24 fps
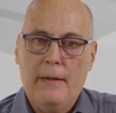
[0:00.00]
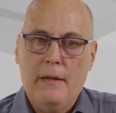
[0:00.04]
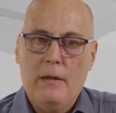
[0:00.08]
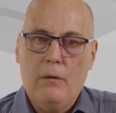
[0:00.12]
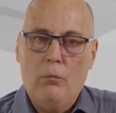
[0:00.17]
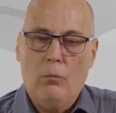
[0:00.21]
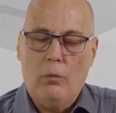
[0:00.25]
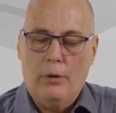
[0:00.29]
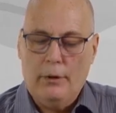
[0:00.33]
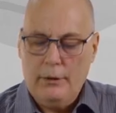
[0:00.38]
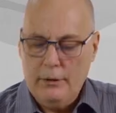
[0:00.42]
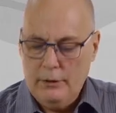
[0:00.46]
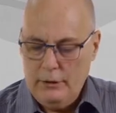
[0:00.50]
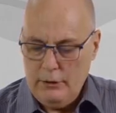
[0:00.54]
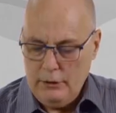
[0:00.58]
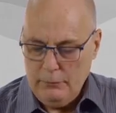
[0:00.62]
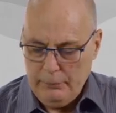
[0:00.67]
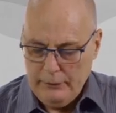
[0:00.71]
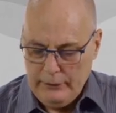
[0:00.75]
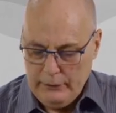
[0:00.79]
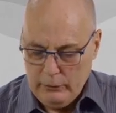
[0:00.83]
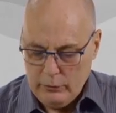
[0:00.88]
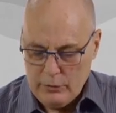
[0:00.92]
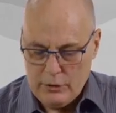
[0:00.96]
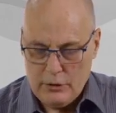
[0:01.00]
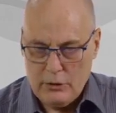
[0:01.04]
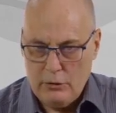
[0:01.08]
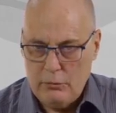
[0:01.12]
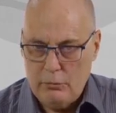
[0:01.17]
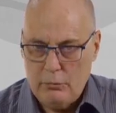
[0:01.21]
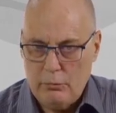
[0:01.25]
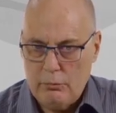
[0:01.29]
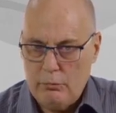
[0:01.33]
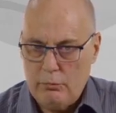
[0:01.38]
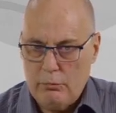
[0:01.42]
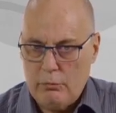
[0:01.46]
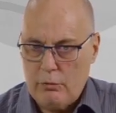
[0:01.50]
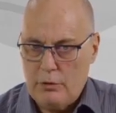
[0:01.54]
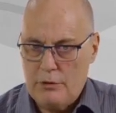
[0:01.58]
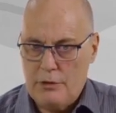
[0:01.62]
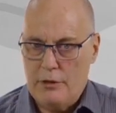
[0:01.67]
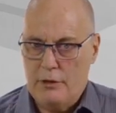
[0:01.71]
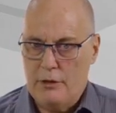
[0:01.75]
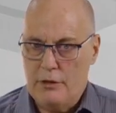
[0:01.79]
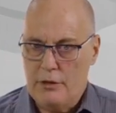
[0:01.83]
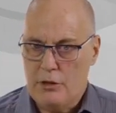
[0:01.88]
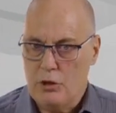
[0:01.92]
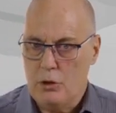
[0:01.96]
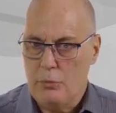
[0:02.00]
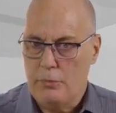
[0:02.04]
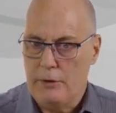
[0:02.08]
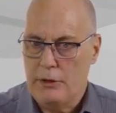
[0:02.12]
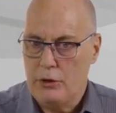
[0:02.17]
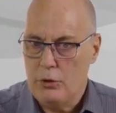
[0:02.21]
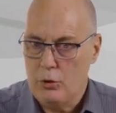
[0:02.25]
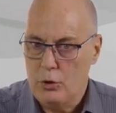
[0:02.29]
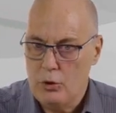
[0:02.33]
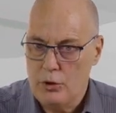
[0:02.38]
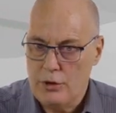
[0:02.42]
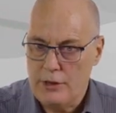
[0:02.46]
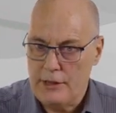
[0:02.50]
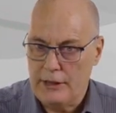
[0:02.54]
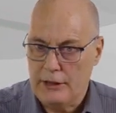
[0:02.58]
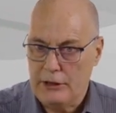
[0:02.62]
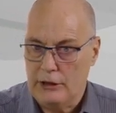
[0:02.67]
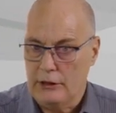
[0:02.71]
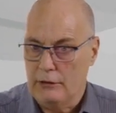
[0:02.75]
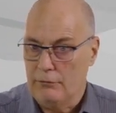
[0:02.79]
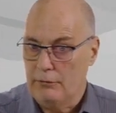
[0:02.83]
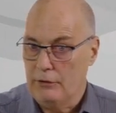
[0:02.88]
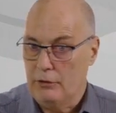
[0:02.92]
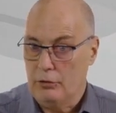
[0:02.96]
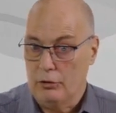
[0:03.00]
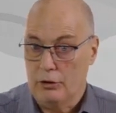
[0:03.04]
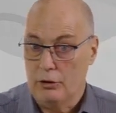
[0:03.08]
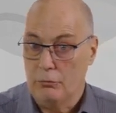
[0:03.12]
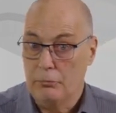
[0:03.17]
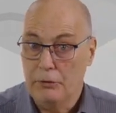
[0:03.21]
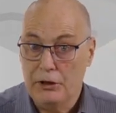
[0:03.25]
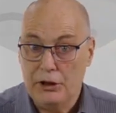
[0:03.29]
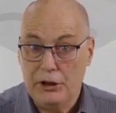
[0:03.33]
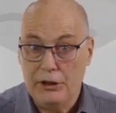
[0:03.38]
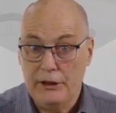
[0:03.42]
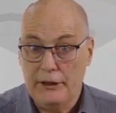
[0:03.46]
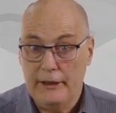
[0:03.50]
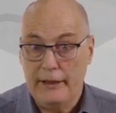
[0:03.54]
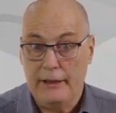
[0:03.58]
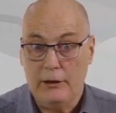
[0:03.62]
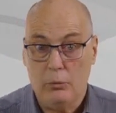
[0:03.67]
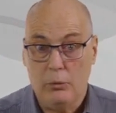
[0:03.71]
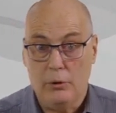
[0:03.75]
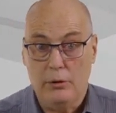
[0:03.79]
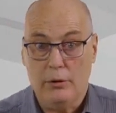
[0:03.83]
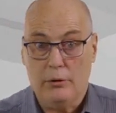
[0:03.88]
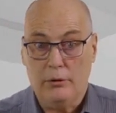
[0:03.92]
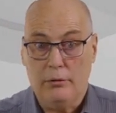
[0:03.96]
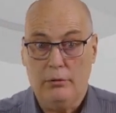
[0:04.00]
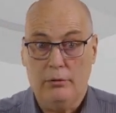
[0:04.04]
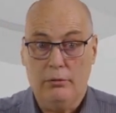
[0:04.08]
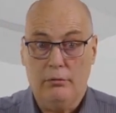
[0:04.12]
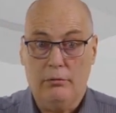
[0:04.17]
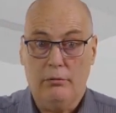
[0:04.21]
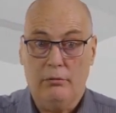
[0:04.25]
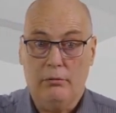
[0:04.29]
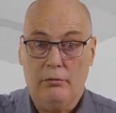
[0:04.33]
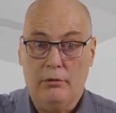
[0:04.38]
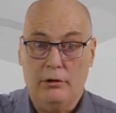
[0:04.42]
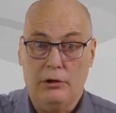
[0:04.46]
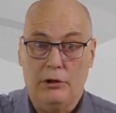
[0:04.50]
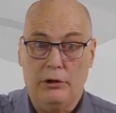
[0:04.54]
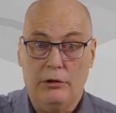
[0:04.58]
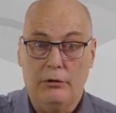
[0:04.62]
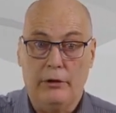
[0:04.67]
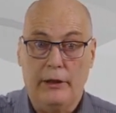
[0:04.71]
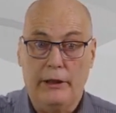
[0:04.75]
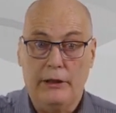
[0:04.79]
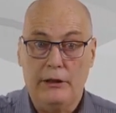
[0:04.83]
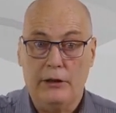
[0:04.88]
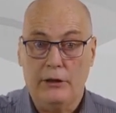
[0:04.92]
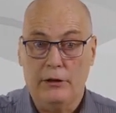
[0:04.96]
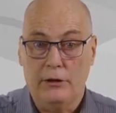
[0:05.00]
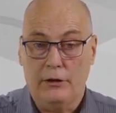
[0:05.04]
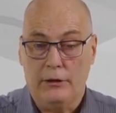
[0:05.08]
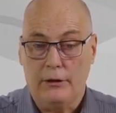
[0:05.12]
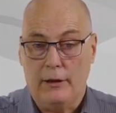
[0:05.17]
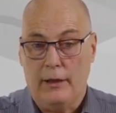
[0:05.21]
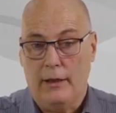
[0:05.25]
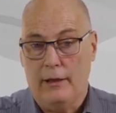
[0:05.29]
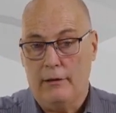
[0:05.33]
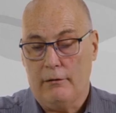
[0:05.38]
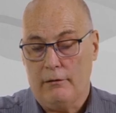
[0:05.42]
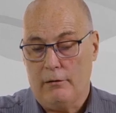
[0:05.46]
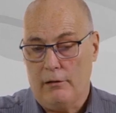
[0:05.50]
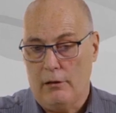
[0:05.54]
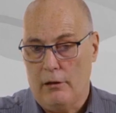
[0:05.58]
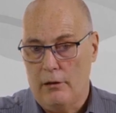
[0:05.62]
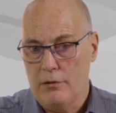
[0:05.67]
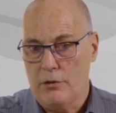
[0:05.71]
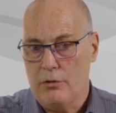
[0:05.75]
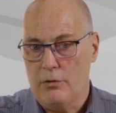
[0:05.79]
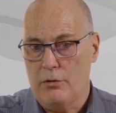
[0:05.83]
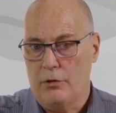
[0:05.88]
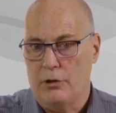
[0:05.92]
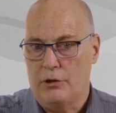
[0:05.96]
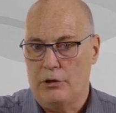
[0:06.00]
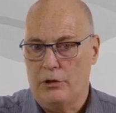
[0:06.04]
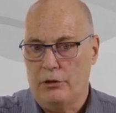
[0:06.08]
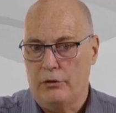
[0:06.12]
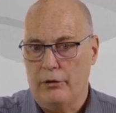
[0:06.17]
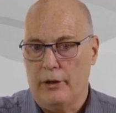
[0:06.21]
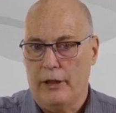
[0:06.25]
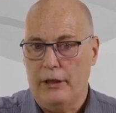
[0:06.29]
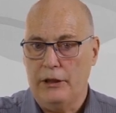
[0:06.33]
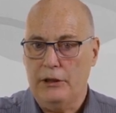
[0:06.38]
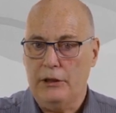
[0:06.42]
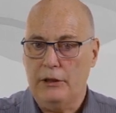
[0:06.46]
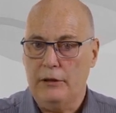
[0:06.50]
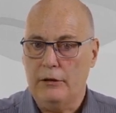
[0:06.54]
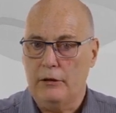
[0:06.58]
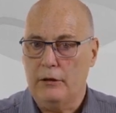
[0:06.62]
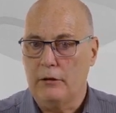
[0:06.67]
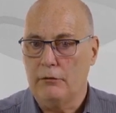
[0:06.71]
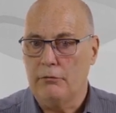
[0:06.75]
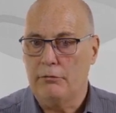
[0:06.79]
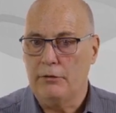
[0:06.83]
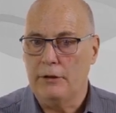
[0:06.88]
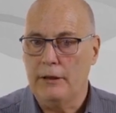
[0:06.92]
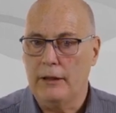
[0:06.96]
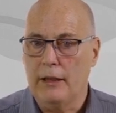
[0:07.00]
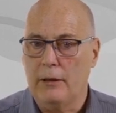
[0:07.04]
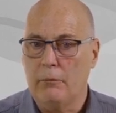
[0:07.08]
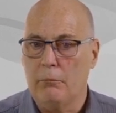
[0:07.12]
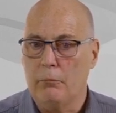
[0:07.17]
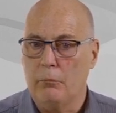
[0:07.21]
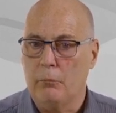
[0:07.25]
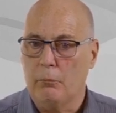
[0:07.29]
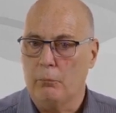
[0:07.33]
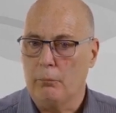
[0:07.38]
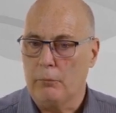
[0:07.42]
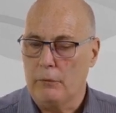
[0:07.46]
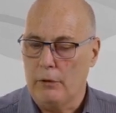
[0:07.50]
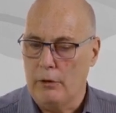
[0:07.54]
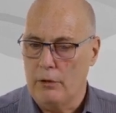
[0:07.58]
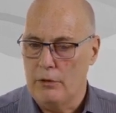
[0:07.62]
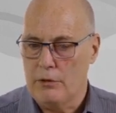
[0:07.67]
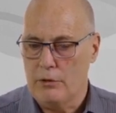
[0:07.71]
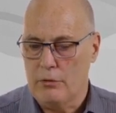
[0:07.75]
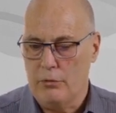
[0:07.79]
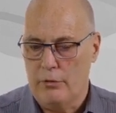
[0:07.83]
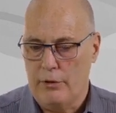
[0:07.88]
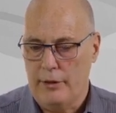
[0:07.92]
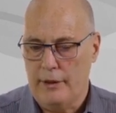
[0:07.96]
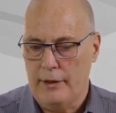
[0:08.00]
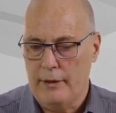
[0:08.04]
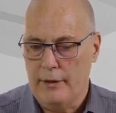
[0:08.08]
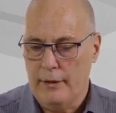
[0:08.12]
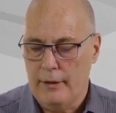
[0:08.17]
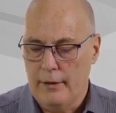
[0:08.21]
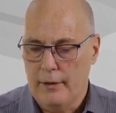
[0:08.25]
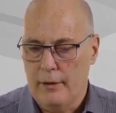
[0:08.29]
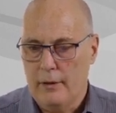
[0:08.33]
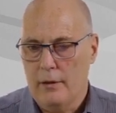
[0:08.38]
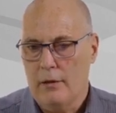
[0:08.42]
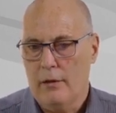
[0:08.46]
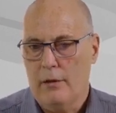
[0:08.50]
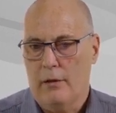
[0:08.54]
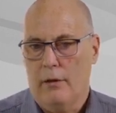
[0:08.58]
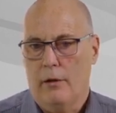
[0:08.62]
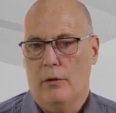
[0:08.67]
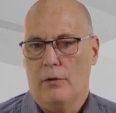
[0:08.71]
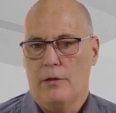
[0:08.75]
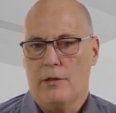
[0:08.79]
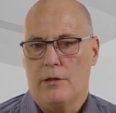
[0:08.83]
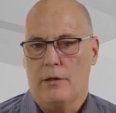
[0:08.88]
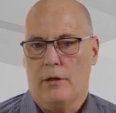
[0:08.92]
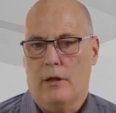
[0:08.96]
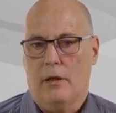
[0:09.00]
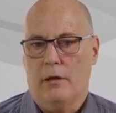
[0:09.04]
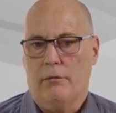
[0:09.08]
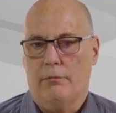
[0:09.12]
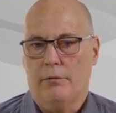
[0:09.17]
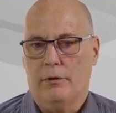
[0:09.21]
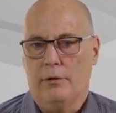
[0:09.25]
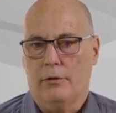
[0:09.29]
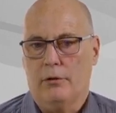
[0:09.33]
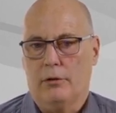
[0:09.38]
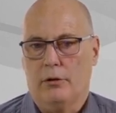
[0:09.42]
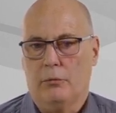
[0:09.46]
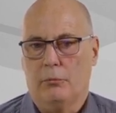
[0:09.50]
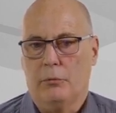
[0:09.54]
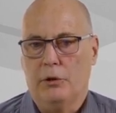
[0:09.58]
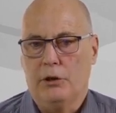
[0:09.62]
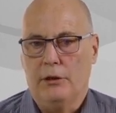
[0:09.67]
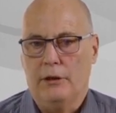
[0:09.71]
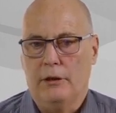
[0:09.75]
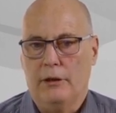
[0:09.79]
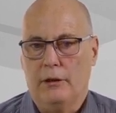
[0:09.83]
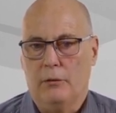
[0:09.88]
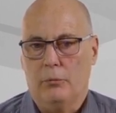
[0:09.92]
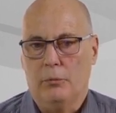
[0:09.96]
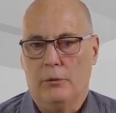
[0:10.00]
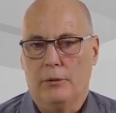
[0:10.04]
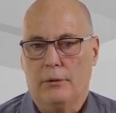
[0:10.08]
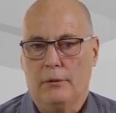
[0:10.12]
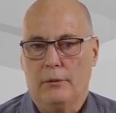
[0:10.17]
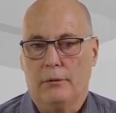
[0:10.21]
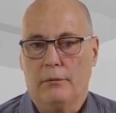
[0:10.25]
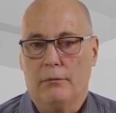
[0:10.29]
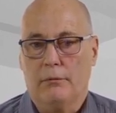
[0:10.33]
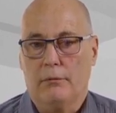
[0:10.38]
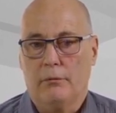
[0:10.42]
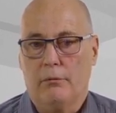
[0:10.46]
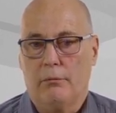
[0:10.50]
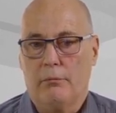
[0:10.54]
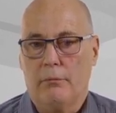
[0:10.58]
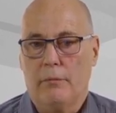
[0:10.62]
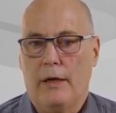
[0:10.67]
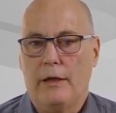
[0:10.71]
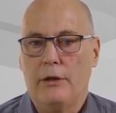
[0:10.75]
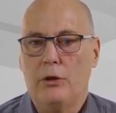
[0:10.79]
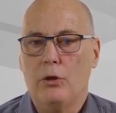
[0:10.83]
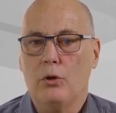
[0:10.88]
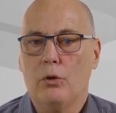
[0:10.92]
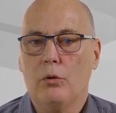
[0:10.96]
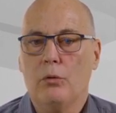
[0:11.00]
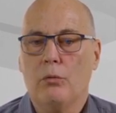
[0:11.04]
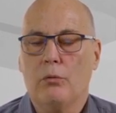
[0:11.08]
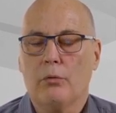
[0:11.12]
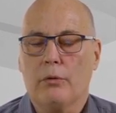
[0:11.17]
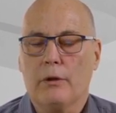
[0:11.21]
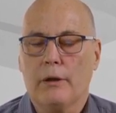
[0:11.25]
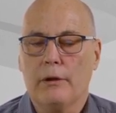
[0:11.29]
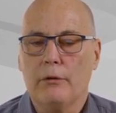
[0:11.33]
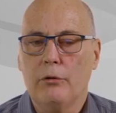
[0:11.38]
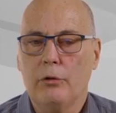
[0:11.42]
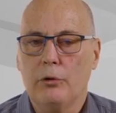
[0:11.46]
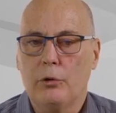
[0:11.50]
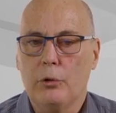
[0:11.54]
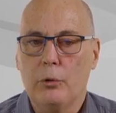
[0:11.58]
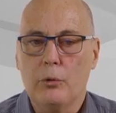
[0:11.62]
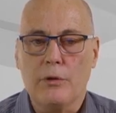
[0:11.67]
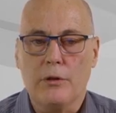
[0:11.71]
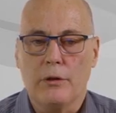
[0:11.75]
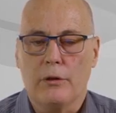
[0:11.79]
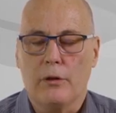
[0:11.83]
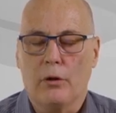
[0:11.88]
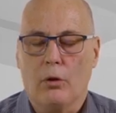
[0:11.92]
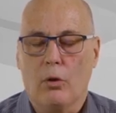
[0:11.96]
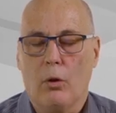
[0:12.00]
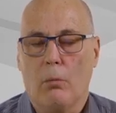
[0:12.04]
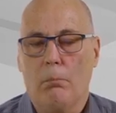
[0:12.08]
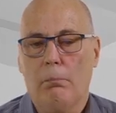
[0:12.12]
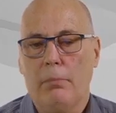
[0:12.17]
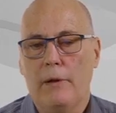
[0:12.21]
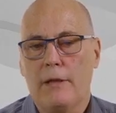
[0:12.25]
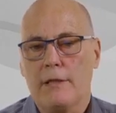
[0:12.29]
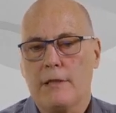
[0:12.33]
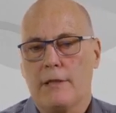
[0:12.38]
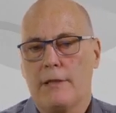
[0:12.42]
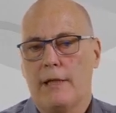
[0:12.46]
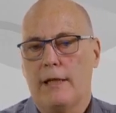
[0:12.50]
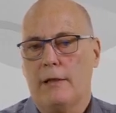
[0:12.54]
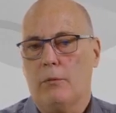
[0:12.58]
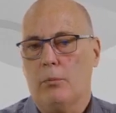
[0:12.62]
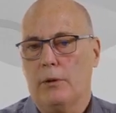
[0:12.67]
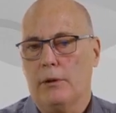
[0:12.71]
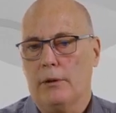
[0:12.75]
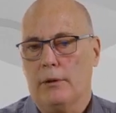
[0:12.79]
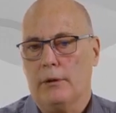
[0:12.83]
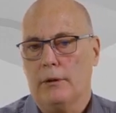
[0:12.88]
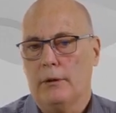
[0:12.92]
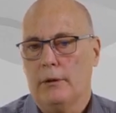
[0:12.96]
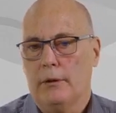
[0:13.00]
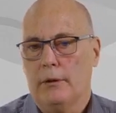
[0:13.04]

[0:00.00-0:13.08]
One can typically also consider this to be two sections of a transmission network, the generation side close to the generation and the VM close to the load side of a transmission network. And you can reduce it. A complex network